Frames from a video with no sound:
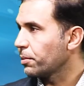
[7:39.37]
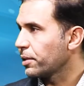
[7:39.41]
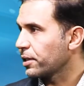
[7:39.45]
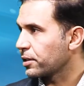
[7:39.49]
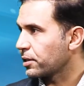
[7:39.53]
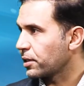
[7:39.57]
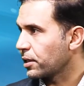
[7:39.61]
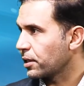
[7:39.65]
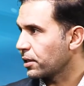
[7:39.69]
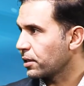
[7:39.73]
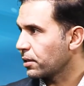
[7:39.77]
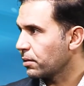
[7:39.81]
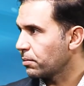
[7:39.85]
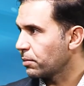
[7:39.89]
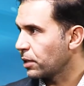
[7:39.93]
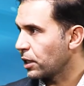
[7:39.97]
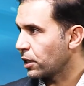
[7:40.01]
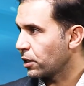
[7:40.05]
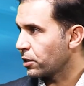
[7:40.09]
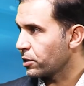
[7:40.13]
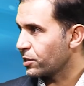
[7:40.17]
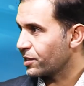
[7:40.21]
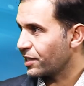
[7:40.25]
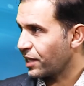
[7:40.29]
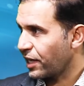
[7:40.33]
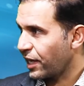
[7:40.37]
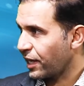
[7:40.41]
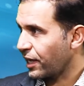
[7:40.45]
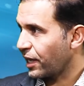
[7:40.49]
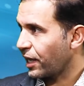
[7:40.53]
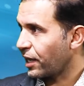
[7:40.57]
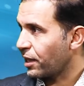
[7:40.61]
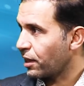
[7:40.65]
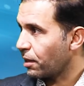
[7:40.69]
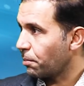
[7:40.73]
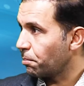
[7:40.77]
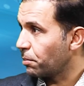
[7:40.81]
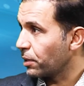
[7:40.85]
melting, because
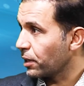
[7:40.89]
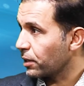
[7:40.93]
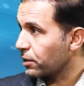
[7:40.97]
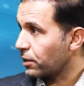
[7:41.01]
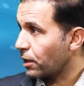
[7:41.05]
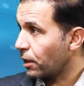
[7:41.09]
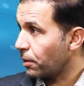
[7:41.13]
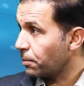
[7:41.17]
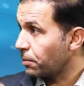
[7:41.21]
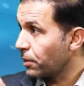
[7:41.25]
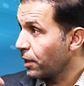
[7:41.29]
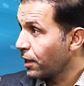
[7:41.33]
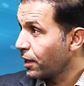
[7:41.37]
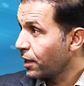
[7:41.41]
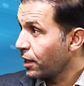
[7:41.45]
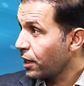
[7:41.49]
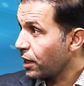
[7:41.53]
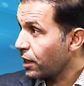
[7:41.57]
again, the built up,